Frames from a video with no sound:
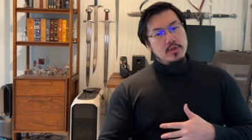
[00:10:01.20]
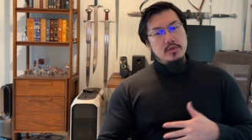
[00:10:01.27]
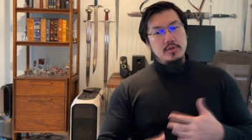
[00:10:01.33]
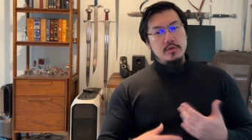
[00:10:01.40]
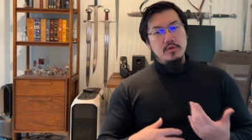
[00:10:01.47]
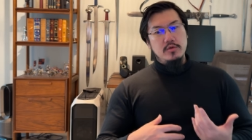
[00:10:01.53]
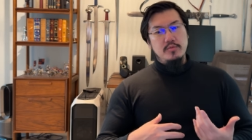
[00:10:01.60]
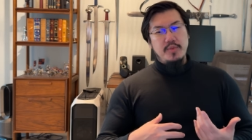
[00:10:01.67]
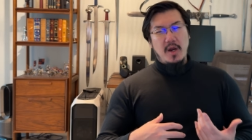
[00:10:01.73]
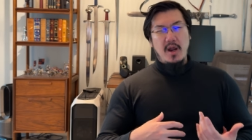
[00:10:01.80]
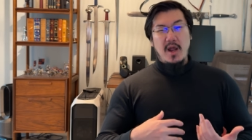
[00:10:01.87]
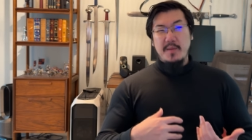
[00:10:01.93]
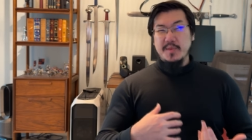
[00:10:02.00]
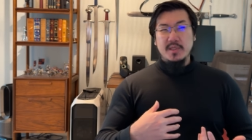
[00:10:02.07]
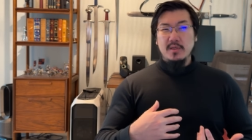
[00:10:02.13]
to
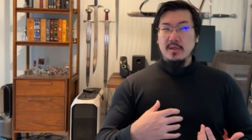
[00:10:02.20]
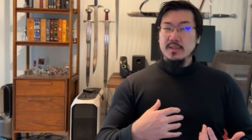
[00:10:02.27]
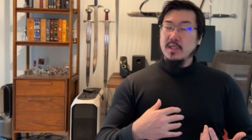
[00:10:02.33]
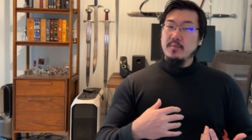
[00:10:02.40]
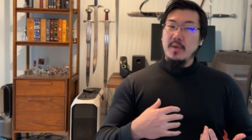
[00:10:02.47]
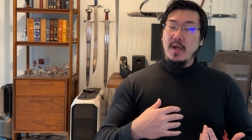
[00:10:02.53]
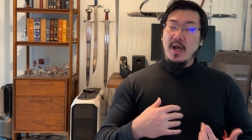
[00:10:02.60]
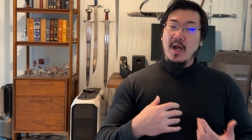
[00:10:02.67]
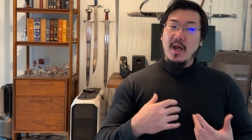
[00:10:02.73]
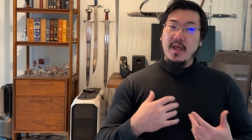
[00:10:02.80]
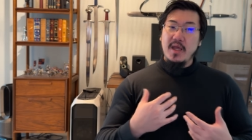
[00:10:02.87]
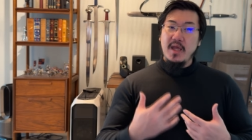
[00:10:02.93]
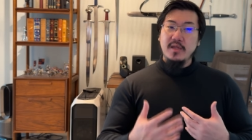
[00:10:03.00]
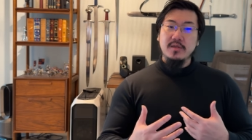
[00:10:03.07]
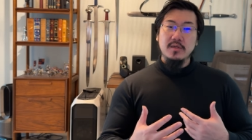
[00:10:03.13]
perhaps some
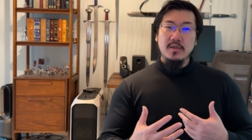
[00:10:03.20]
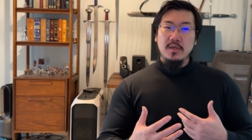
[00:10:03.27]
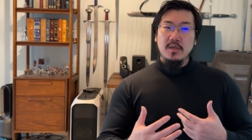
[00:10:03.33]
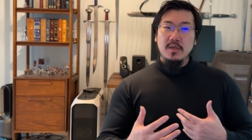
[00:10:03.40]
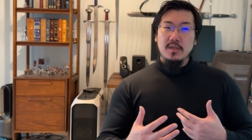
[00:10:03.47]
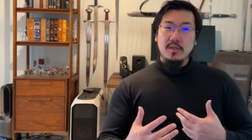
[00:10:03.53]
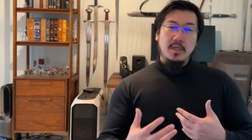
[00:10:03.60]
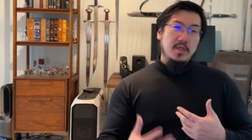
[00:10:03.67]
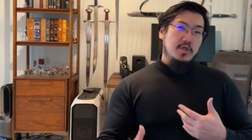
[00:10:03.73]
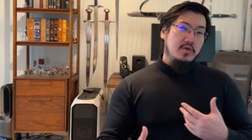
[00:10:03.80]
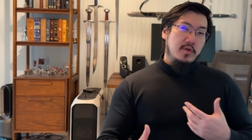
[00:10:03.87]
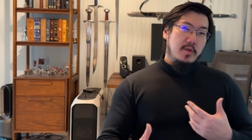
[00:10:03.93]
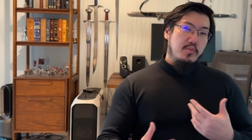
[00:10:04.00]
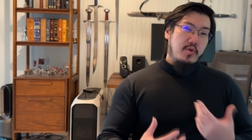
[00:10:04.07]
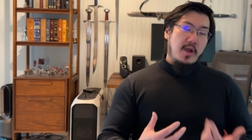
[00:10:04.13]
high-end
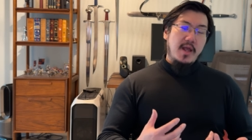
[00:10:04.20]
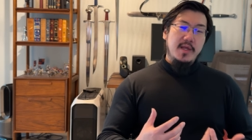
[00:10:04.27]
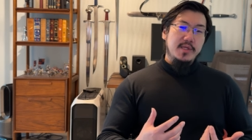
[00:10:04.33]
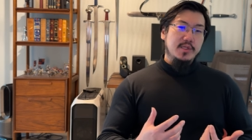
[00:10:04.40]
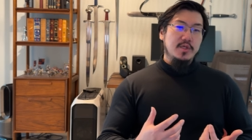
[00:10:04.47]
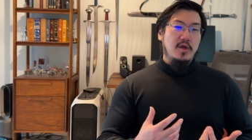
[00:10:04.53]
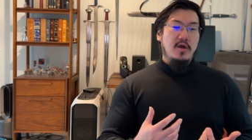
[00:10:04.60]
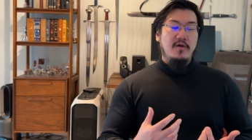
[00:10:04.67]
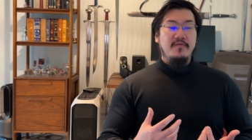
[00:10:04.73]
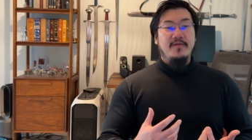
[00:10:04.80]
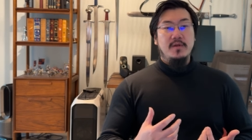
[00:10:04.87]
luxury brands of